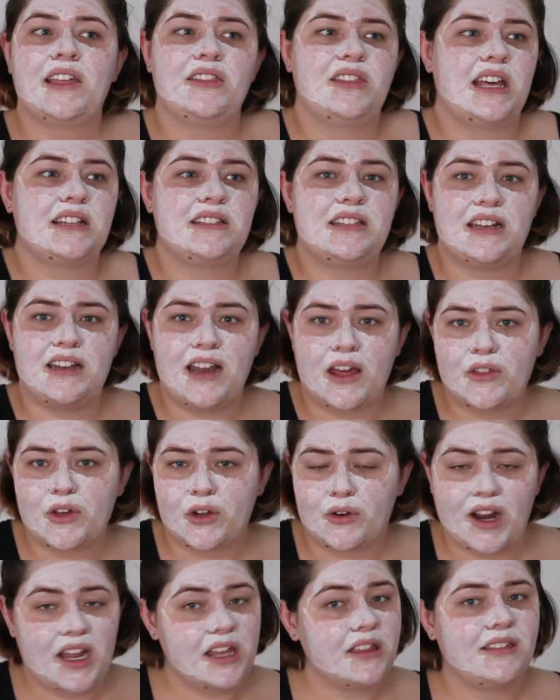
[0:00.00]
That's another
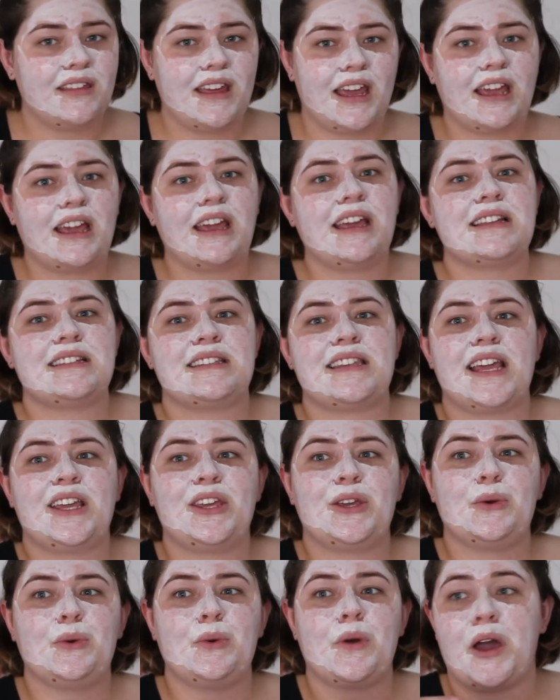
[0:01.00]
great thing, is that
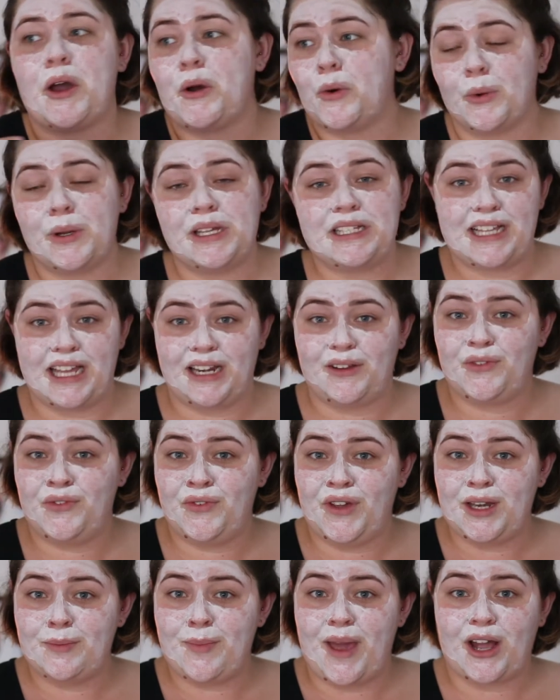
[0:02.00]
you are always getting
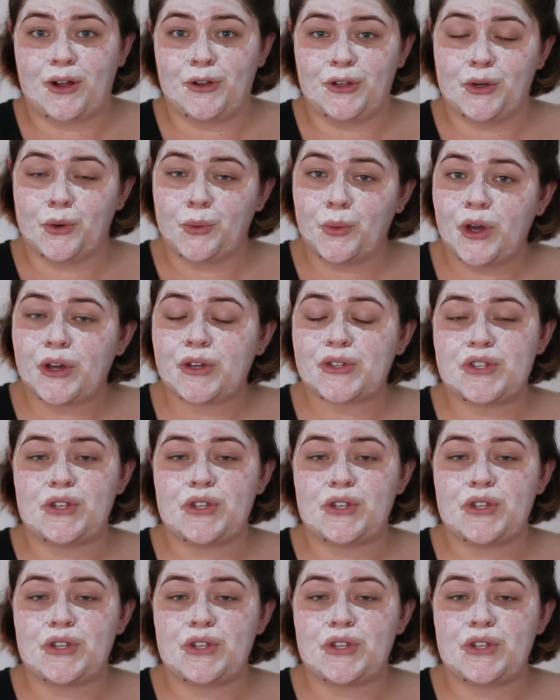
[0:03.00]
feedback on your work,